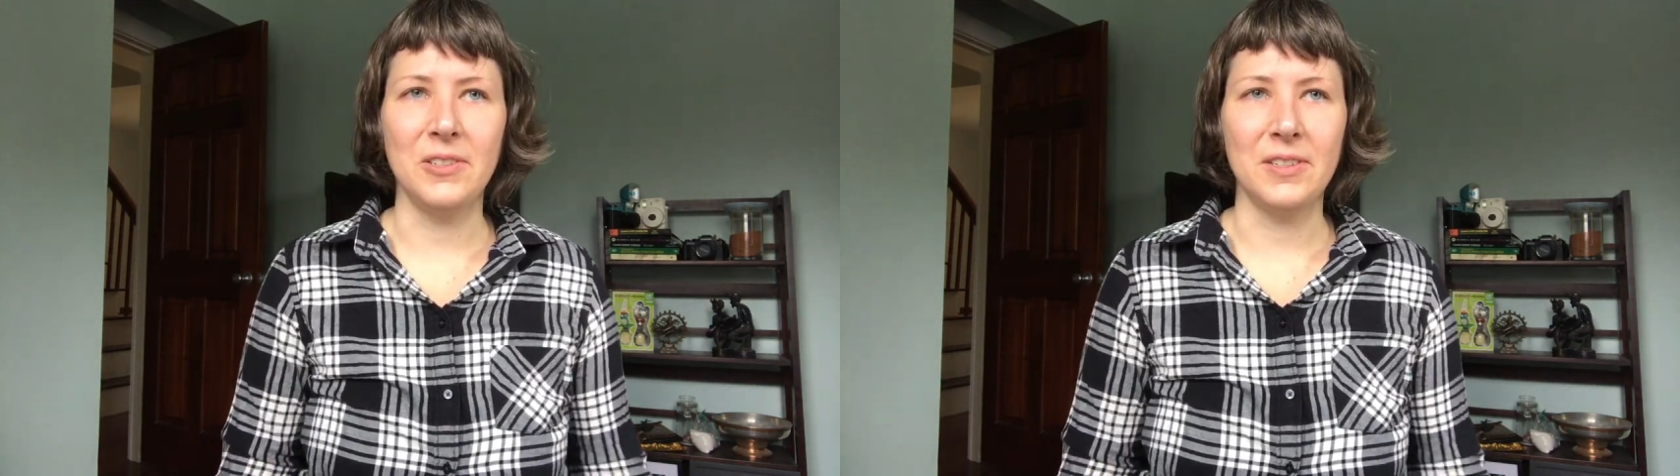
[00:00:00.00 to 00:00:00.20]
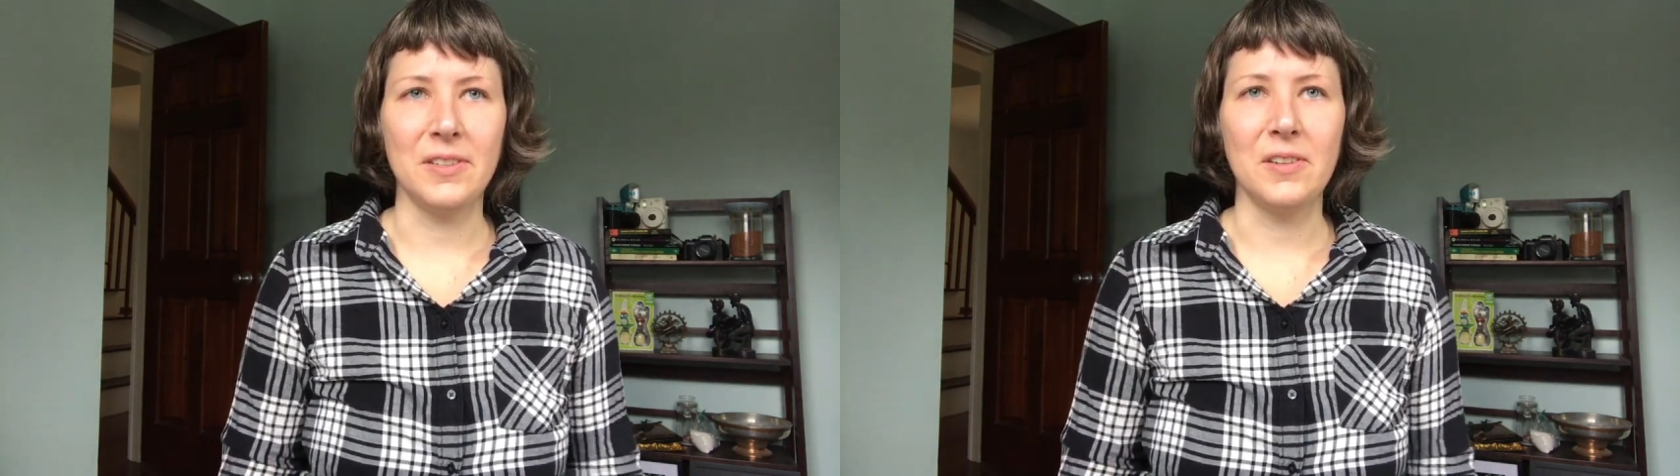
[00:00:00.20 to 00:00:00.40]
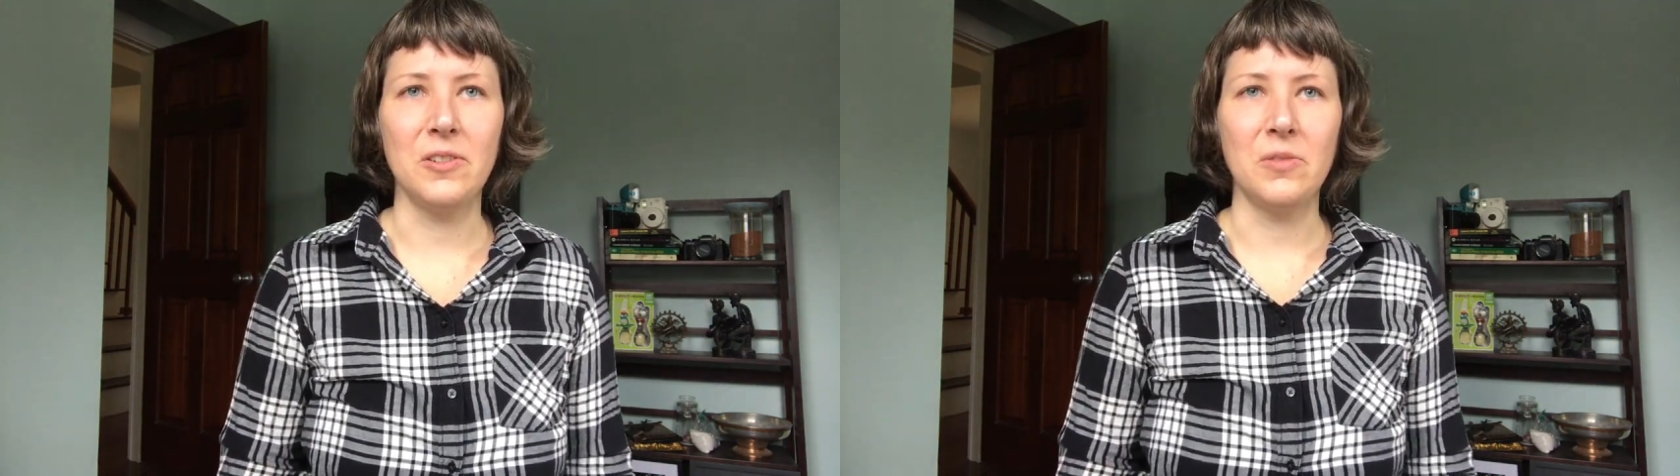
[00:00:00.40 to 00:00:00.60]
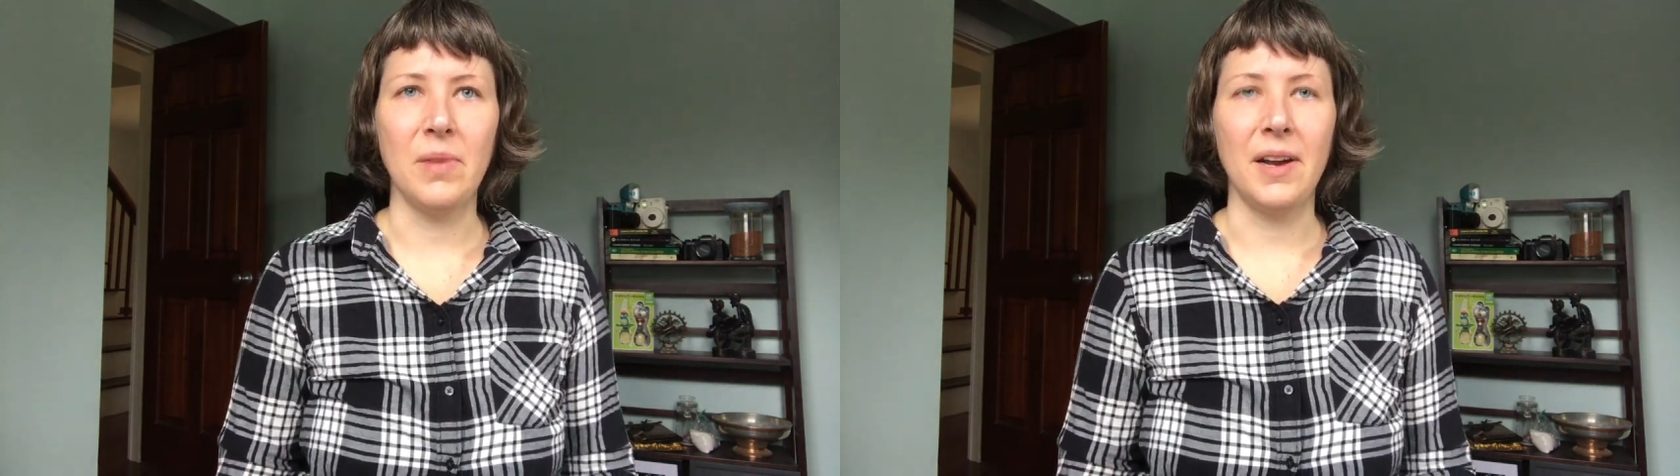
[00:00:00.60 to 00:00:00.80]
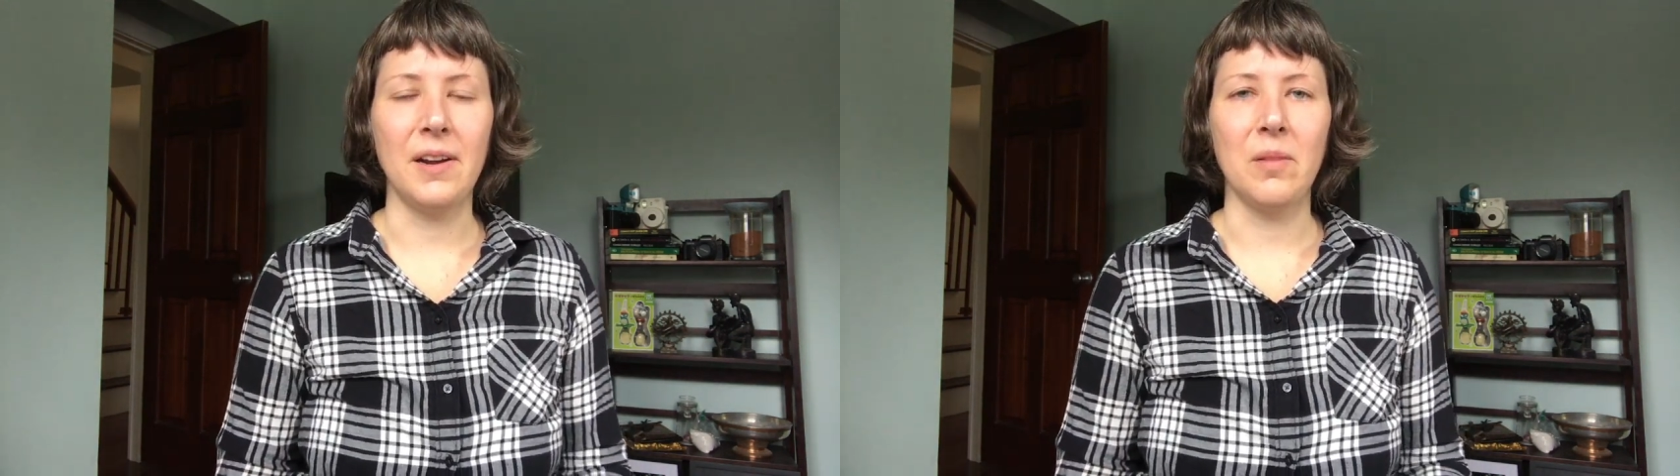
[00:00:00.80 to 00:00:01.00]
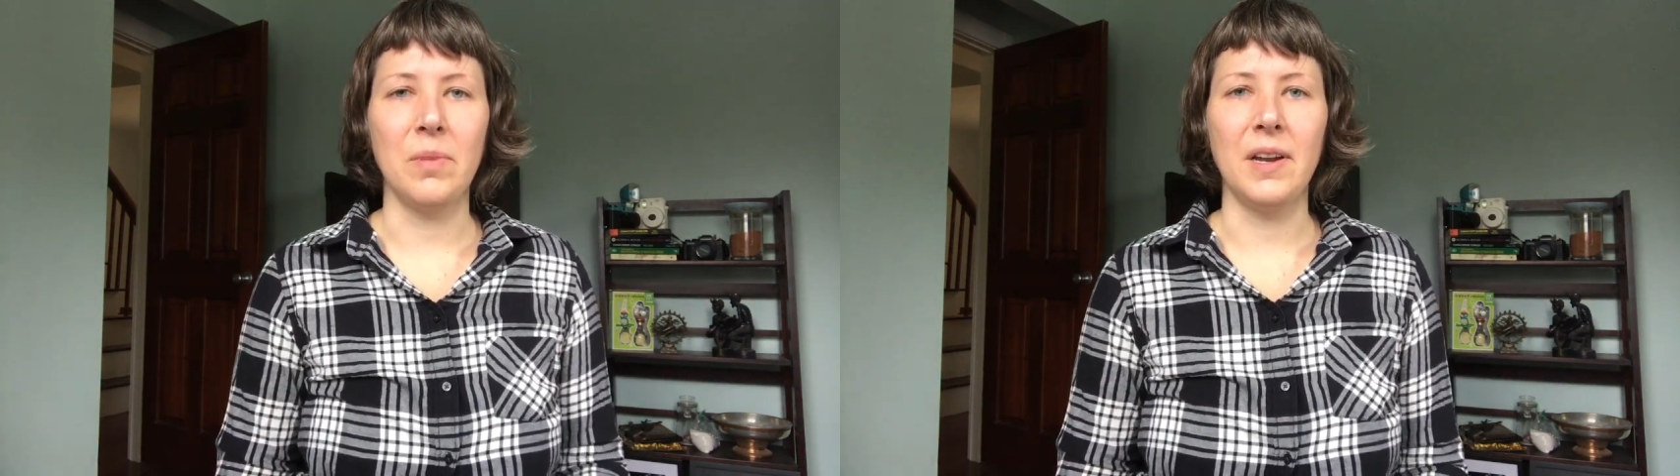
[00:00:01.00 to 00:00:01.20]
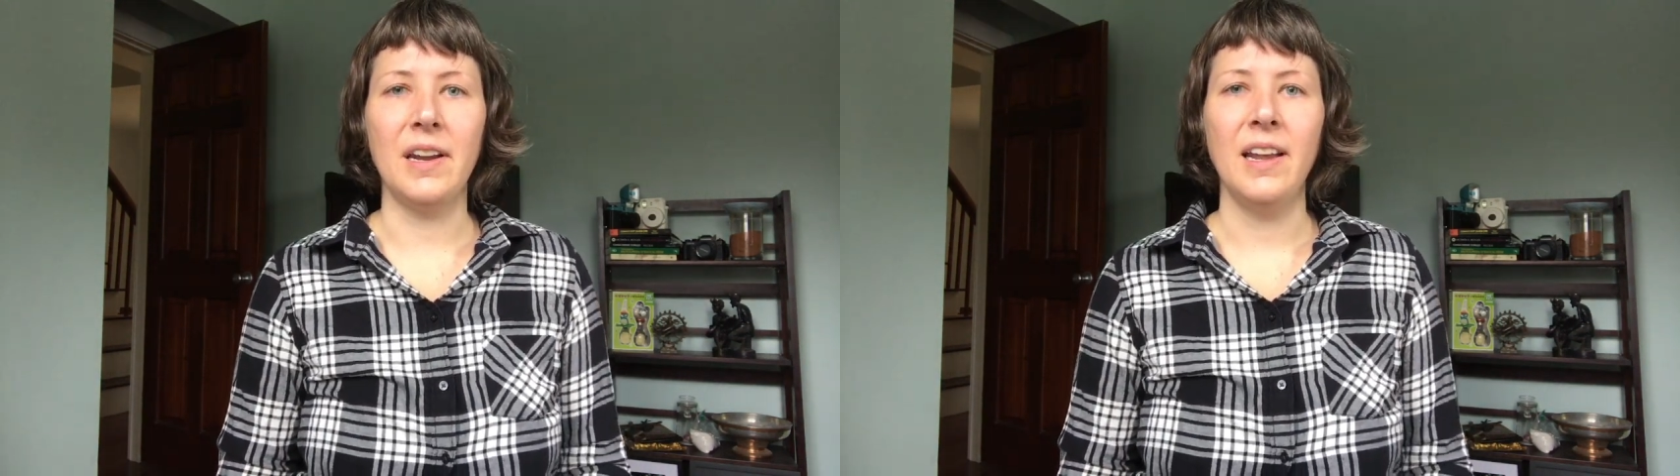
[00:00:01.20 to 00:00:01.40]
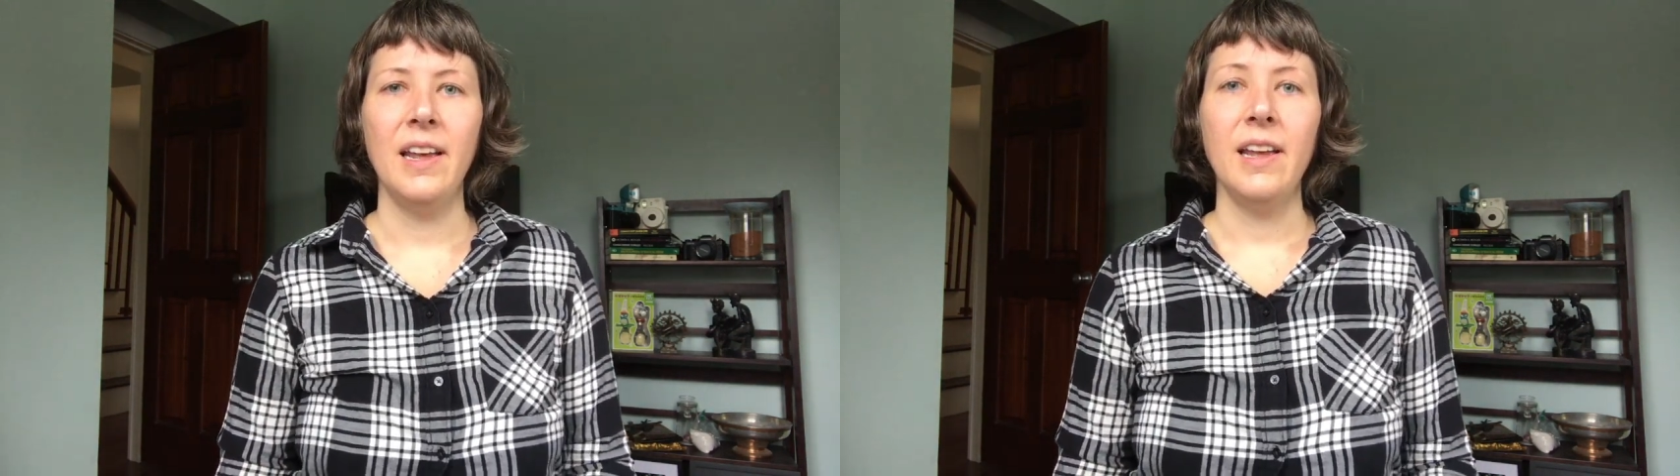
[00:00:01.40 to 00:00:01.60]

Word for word: true it's a little dramatic but